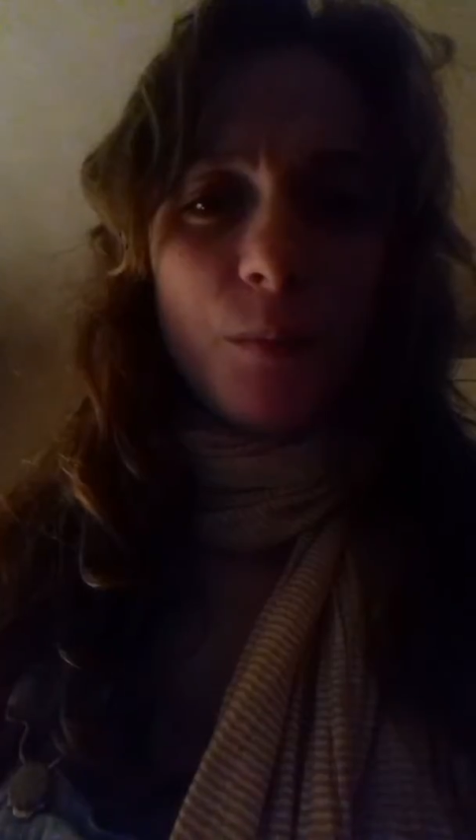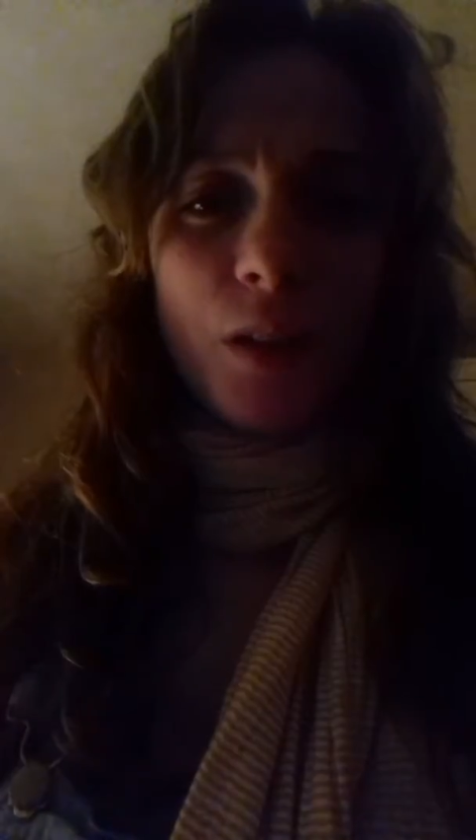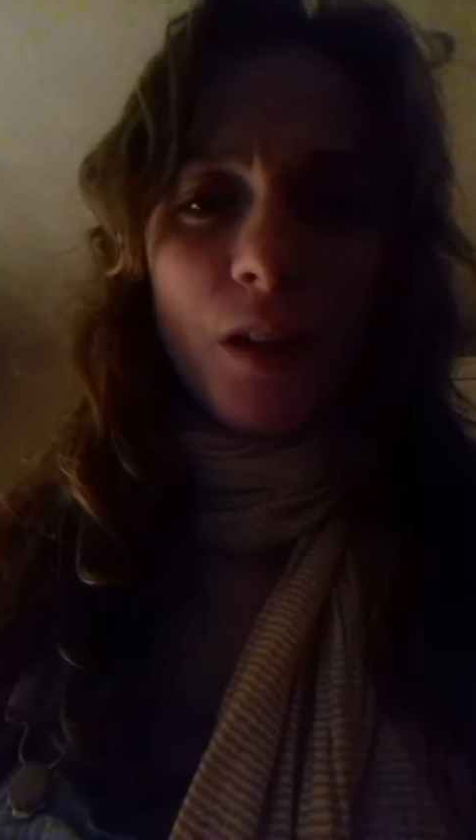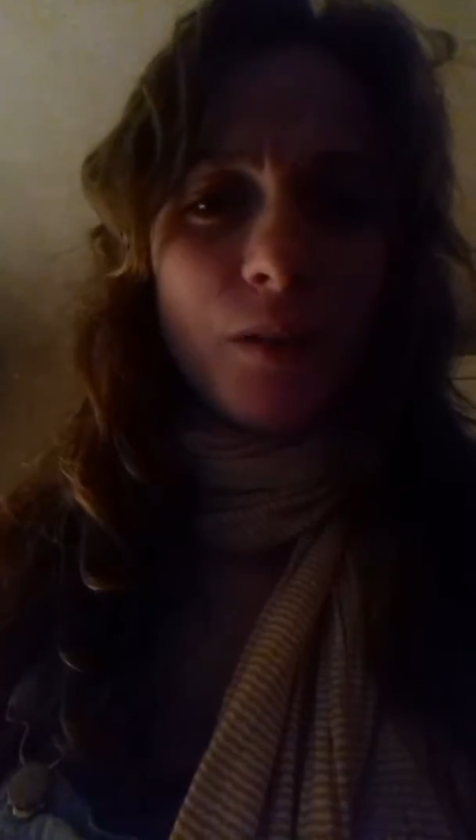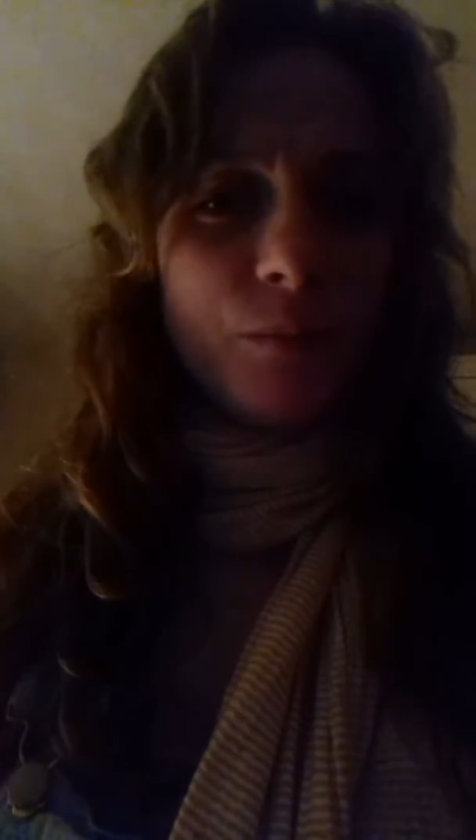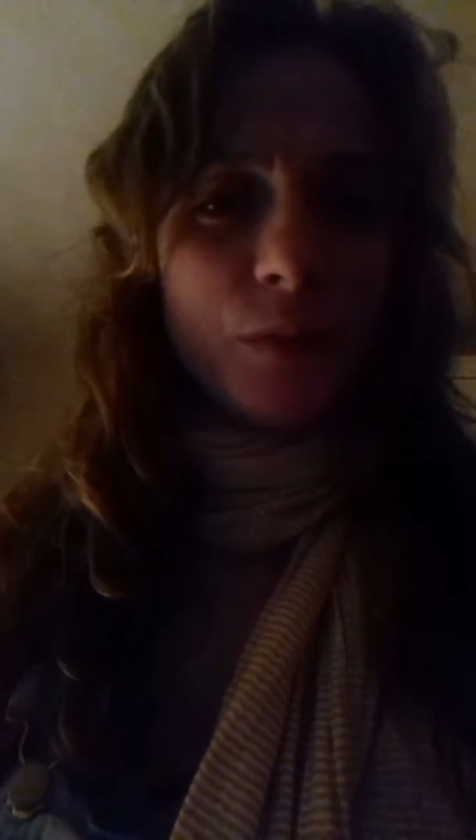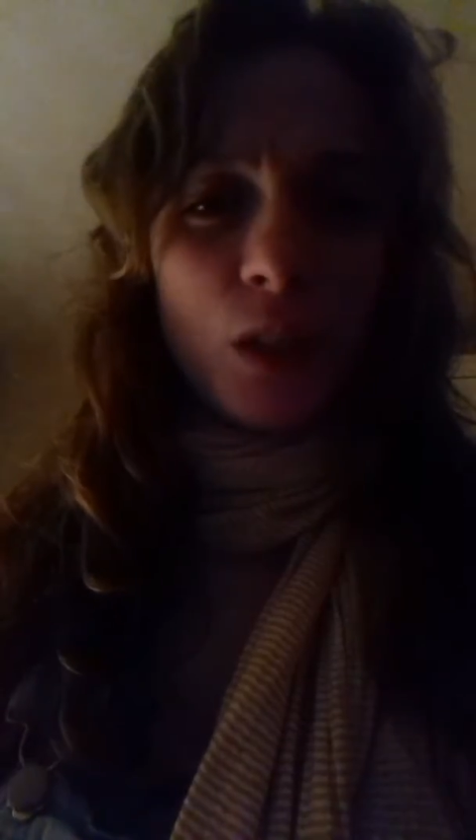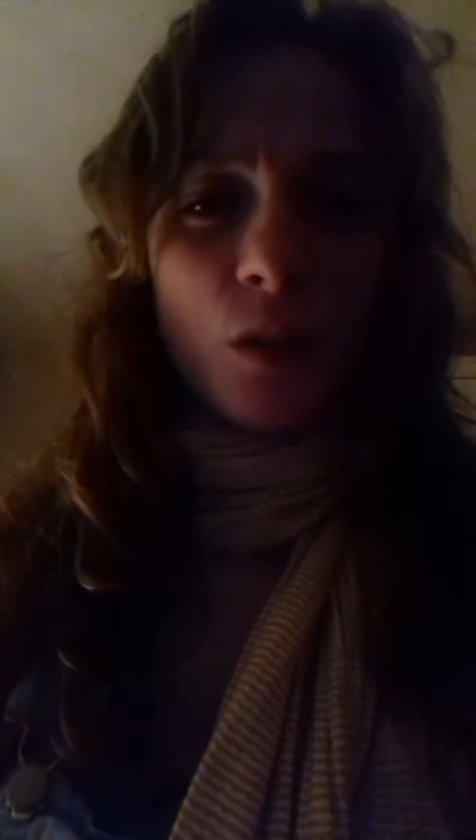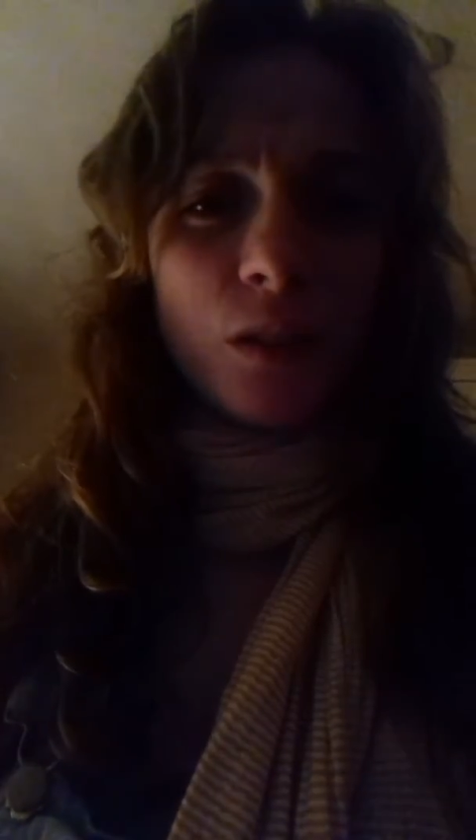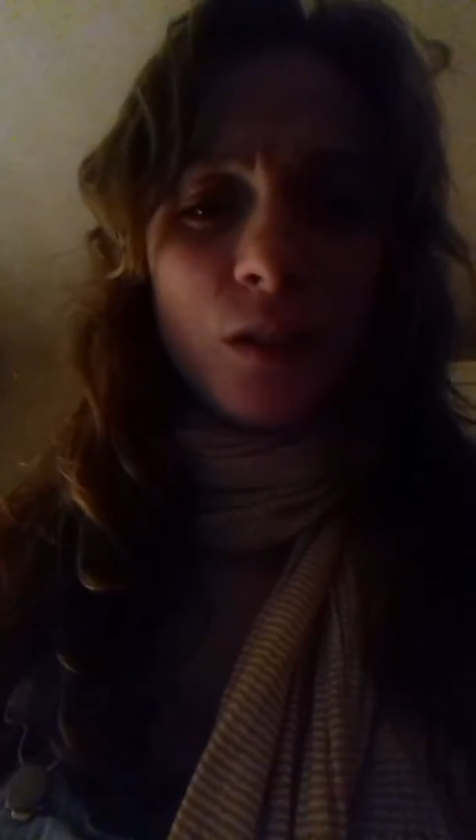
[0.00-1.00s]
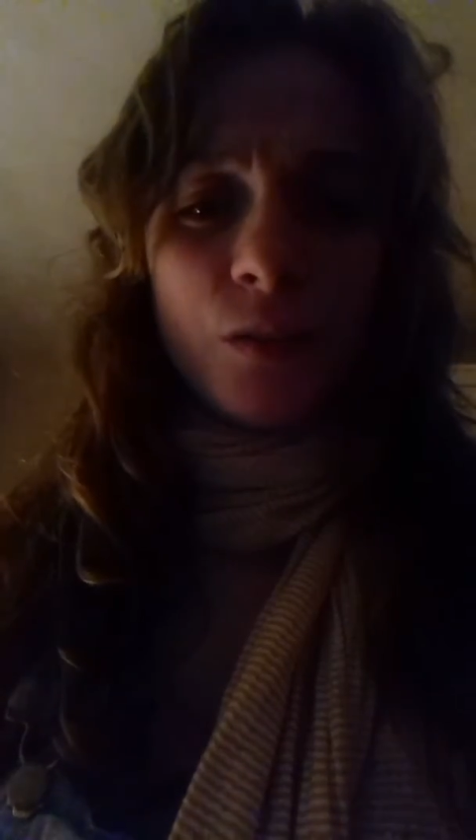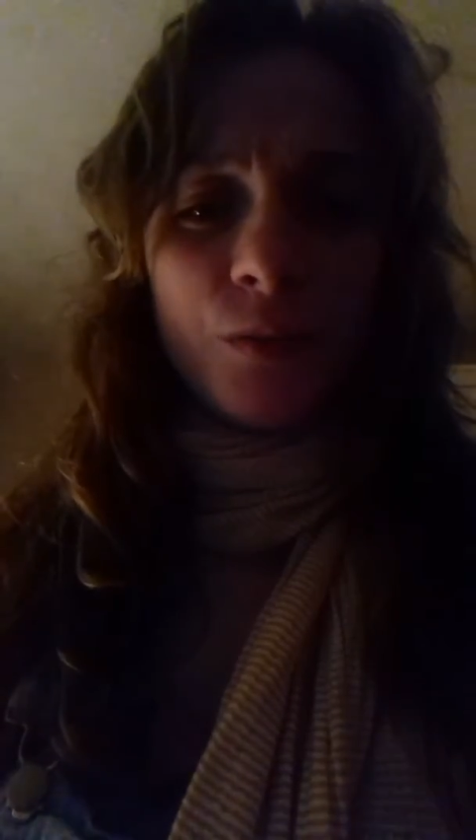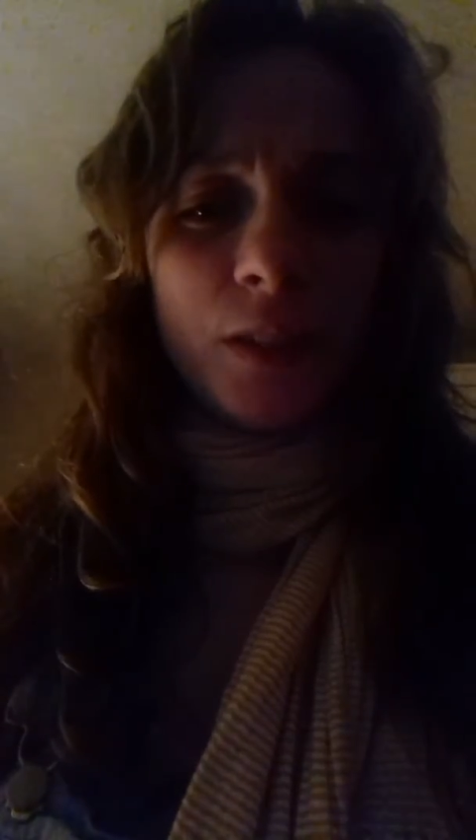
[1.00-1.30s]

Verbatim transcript: But God's love